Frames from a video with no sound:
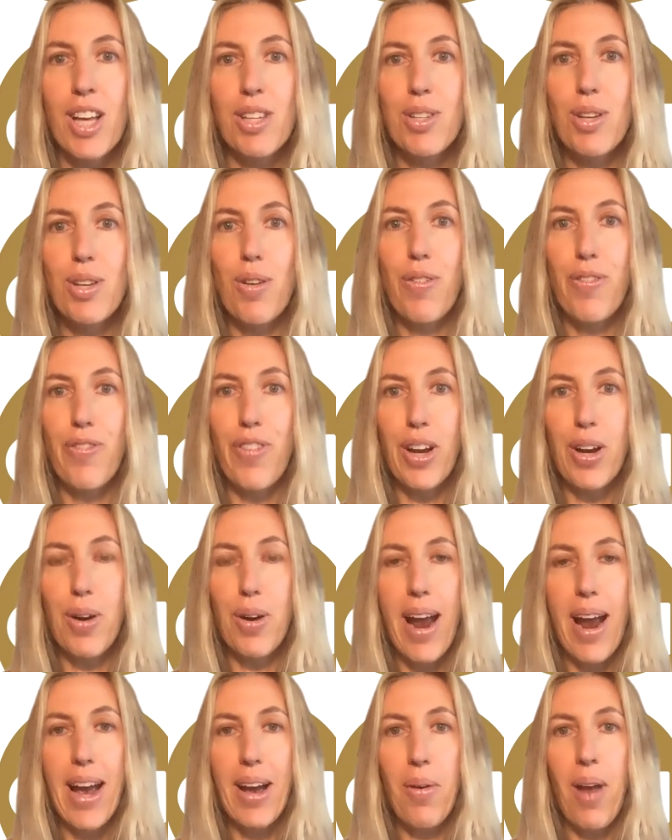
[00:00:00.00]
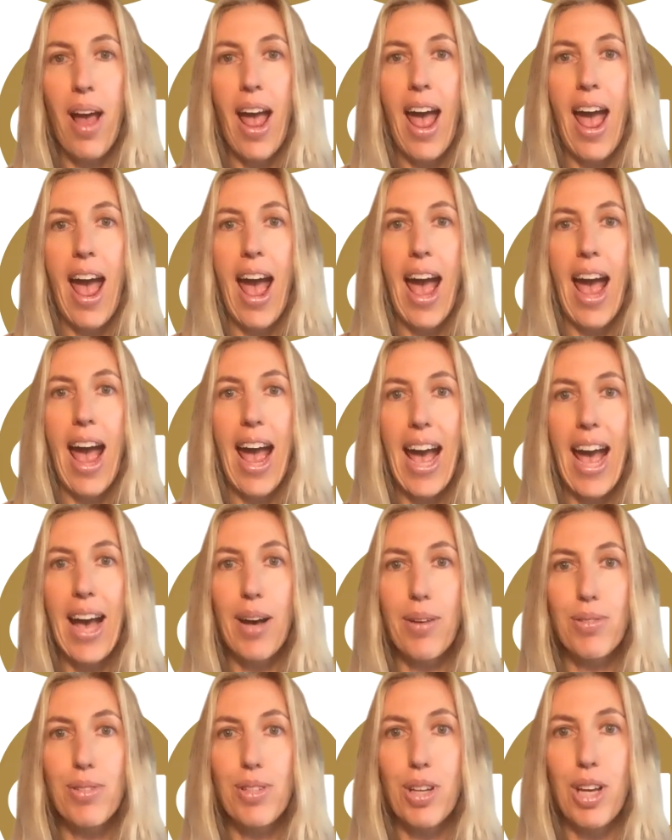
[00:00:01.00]
to figure out
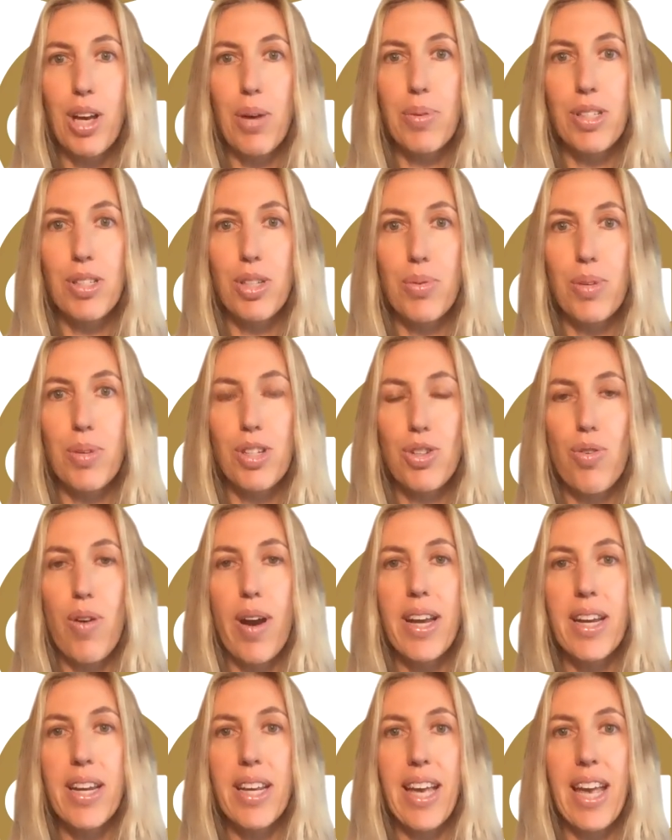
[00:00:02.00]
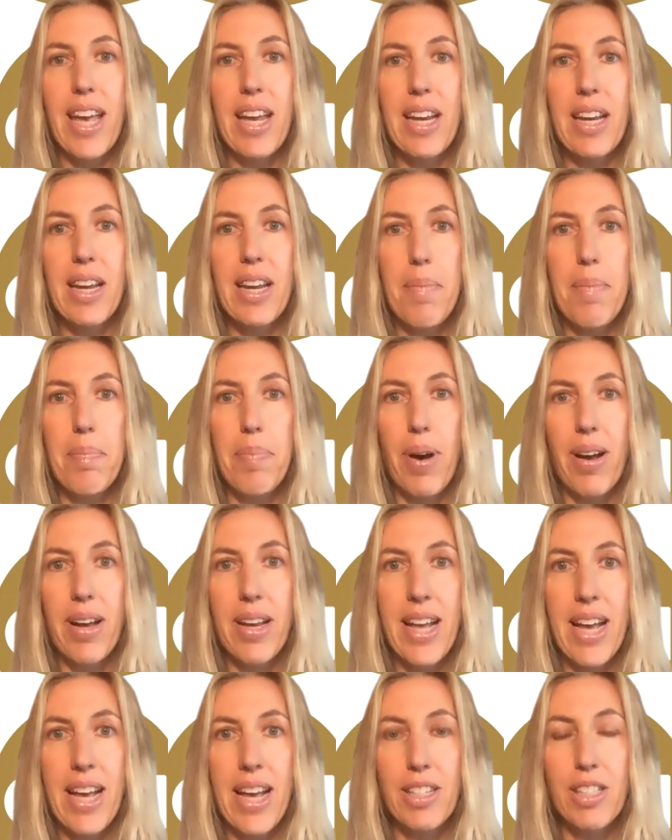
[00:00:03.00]
how to go and do a trade again in
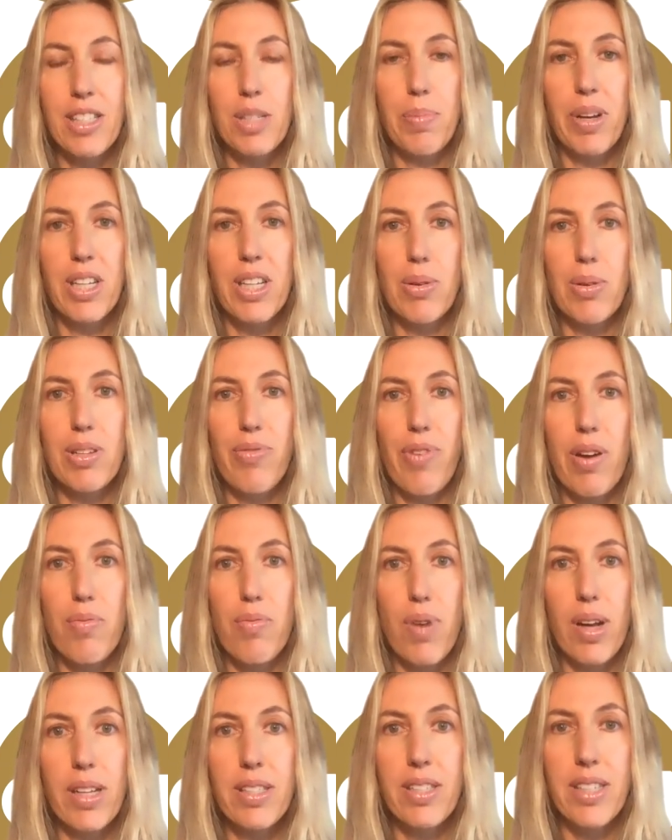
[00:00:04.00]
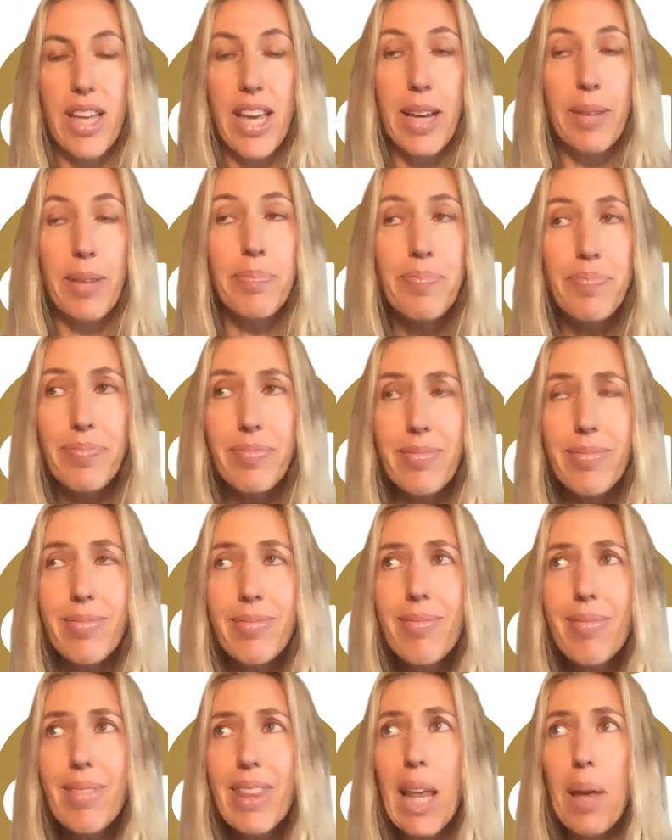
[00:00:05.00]
Binance, because I was very rusty.
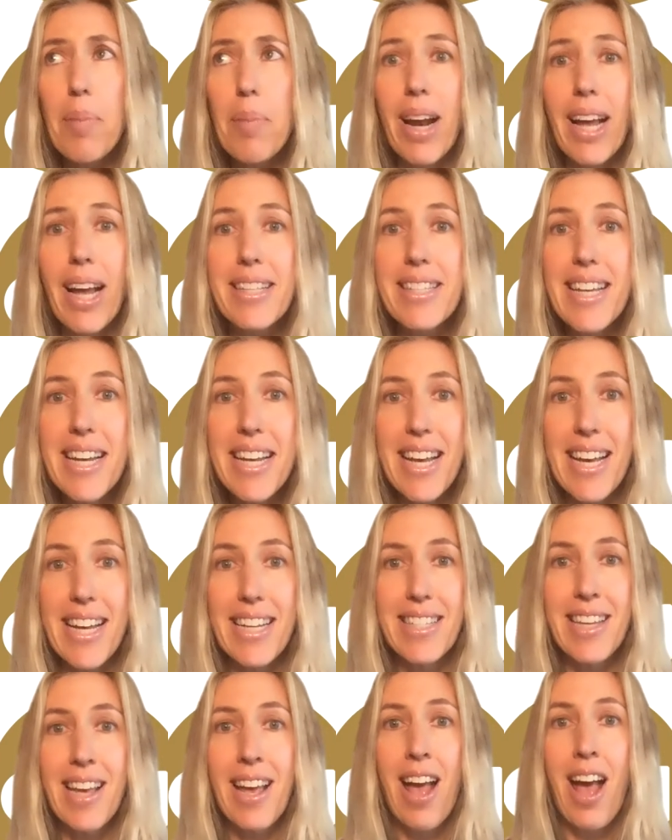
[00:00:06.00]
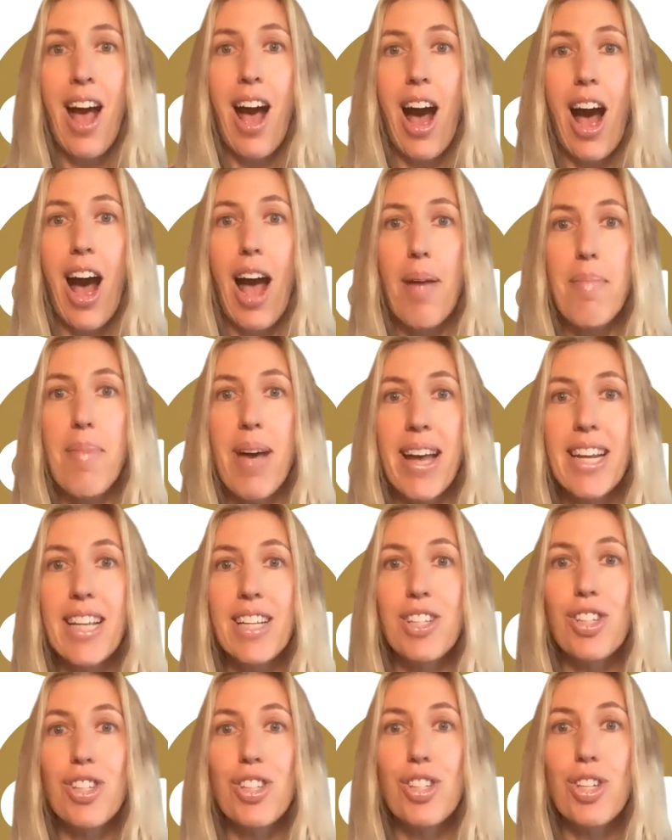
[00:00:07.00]
But I did it. I
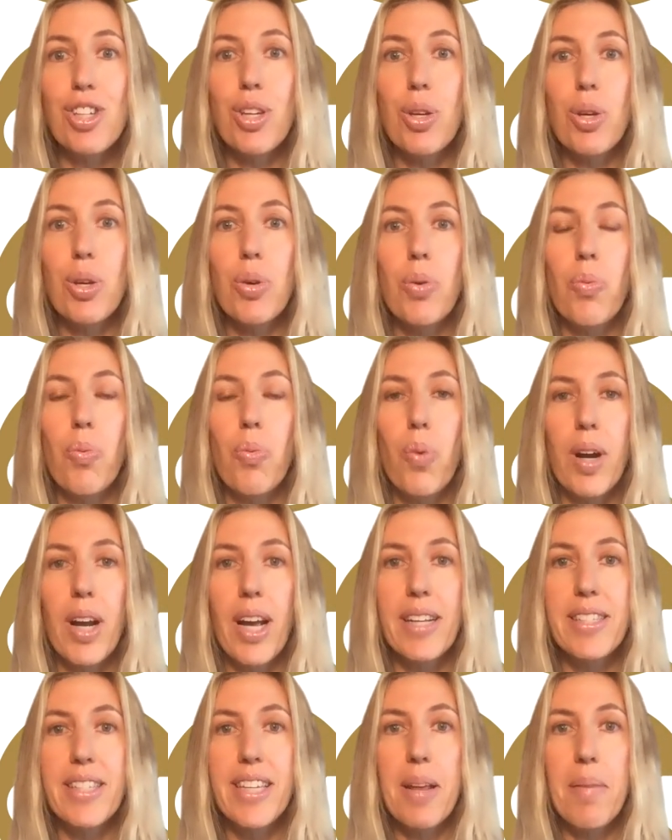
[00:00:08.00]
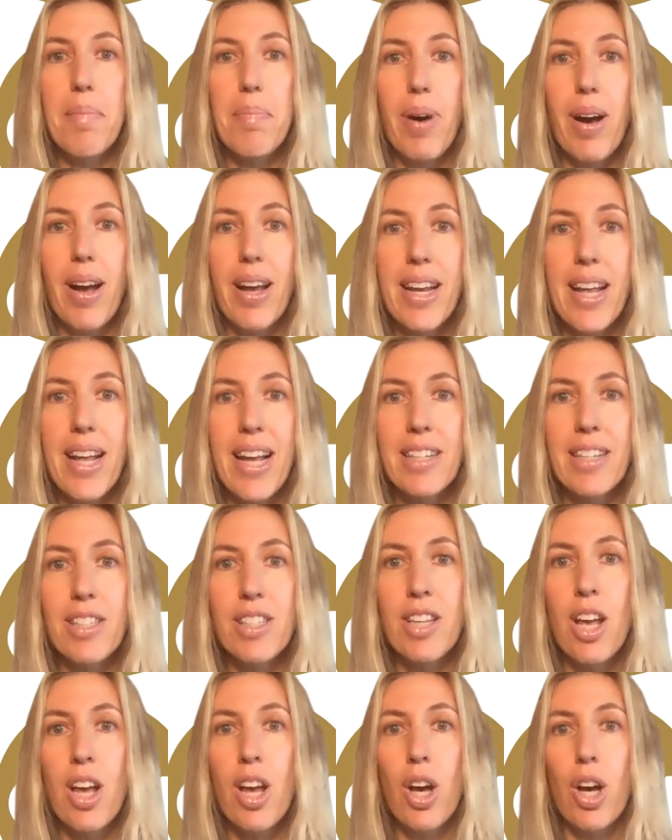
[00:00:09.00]
managed to, what I did in Binance,
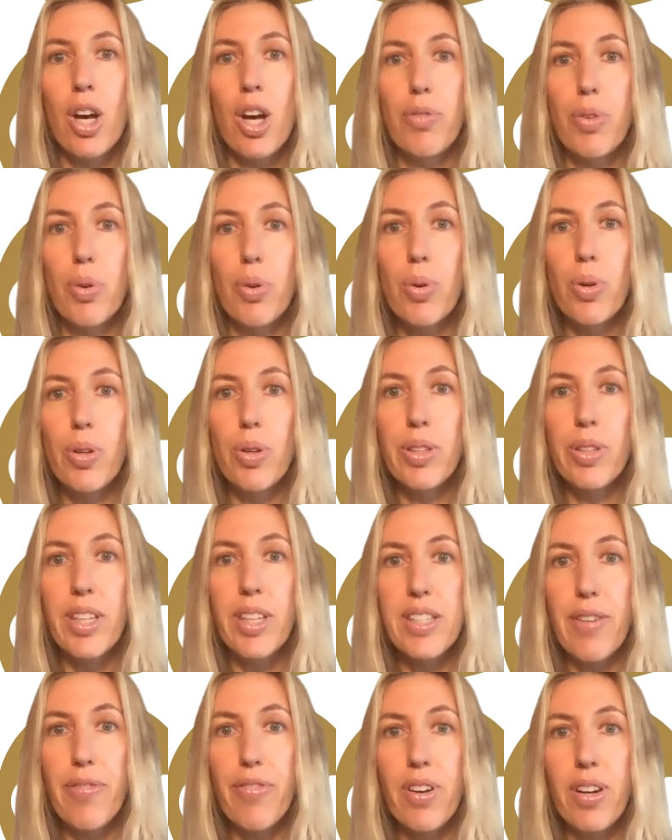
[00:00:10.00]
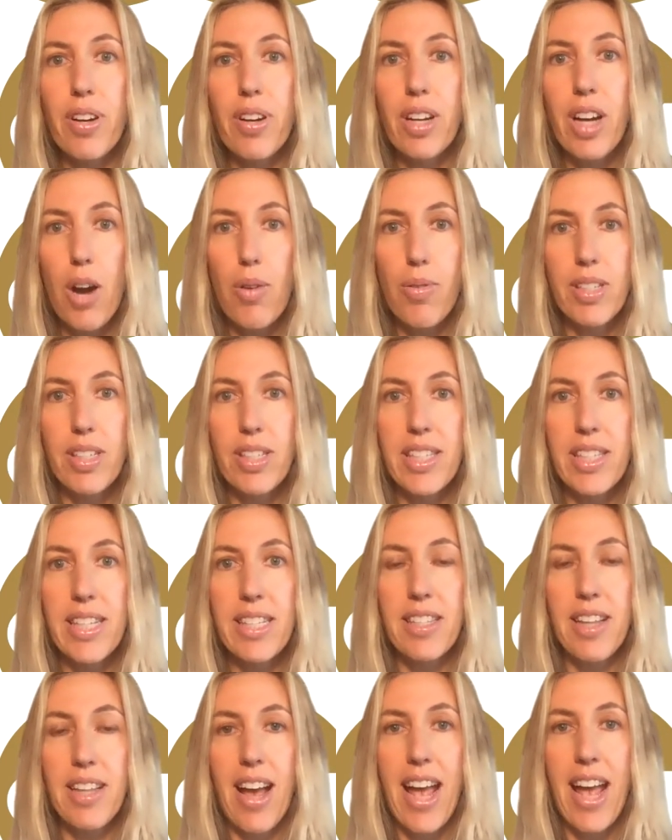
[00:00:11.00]
of all the different
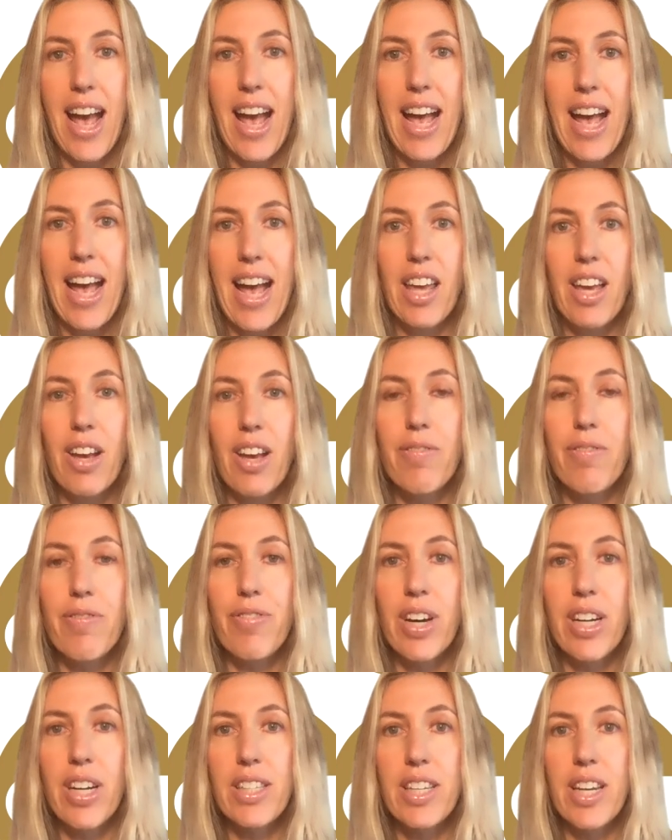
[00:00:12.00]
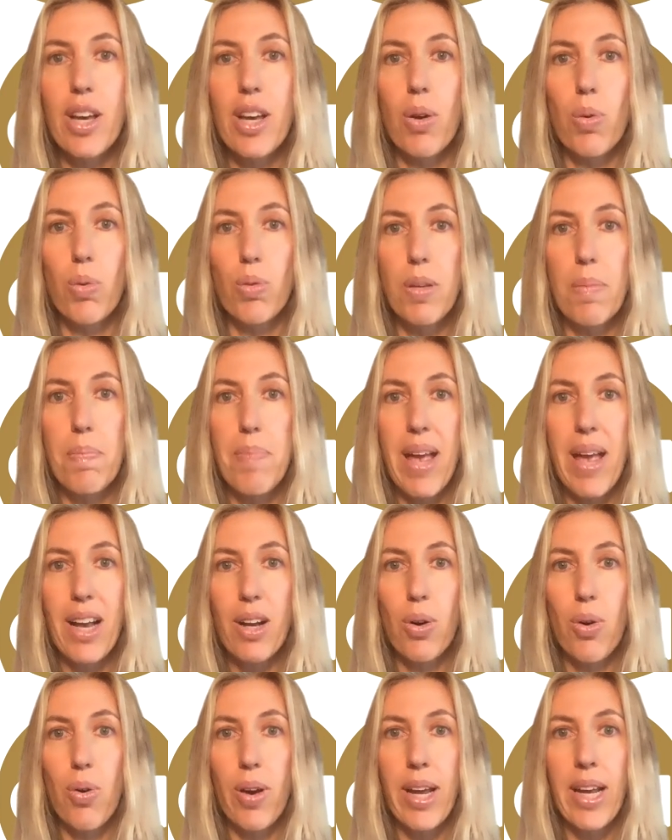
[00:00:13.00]
currencies that I had, I converted it all to
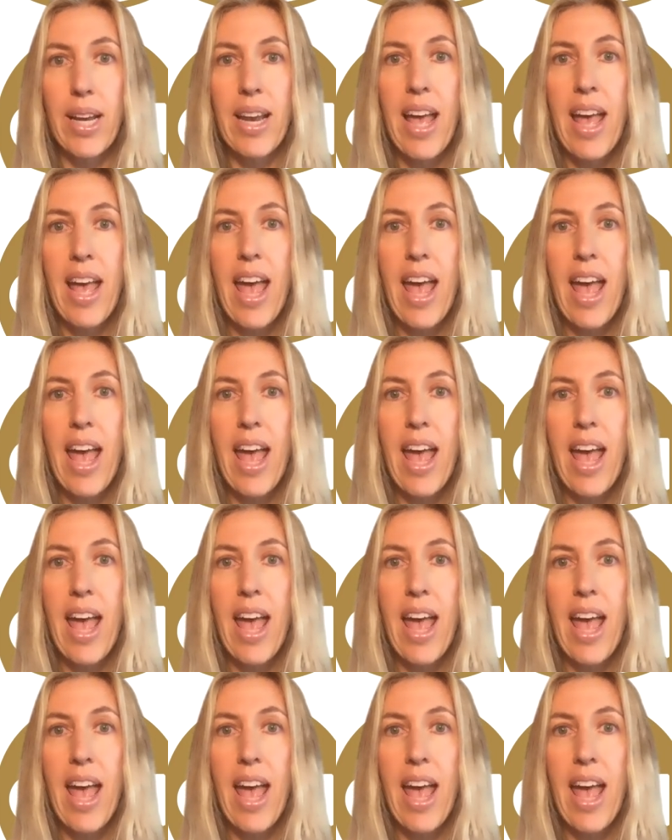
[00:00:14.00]
Bitcoin.